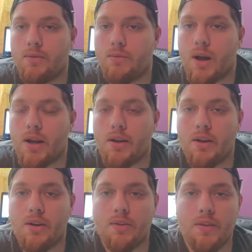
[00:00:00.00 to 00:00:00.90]
right
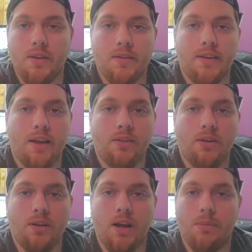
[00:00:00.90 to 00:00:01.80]
near the South
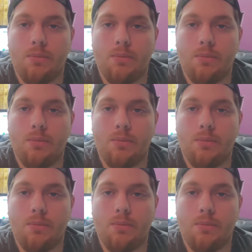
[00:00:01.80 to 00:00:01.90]
Carolina